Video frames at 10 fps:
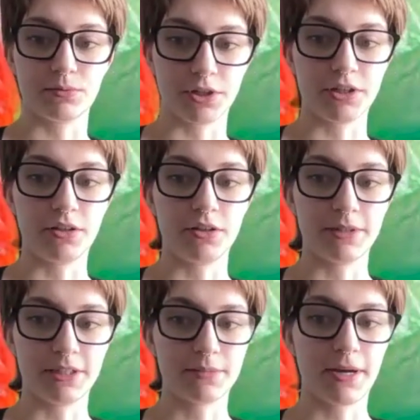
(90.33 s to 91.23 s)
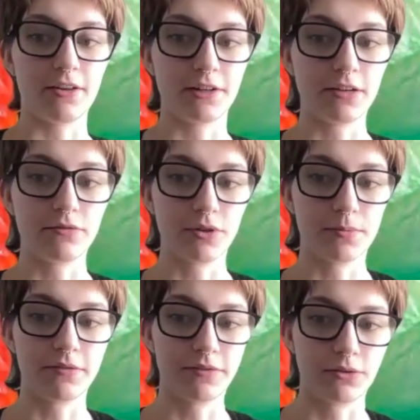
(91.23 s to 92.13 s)
rural municipality of Wood
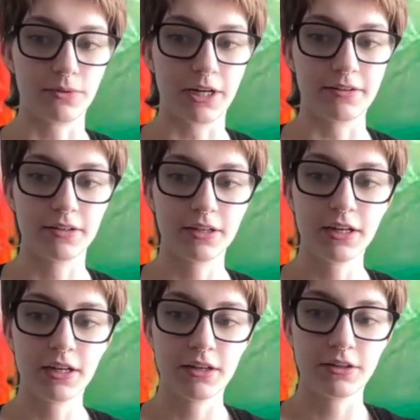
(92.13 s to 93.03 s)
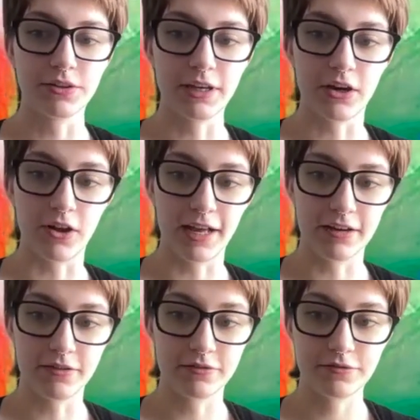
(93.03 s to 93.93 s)
Buffalo run? Do they all
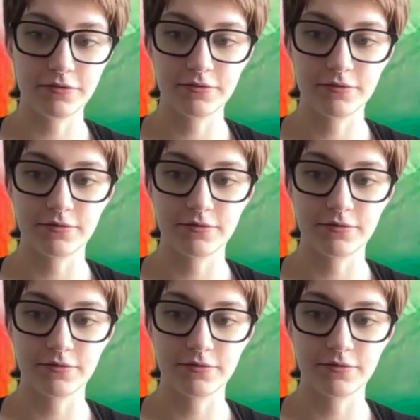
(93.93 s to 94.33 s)
have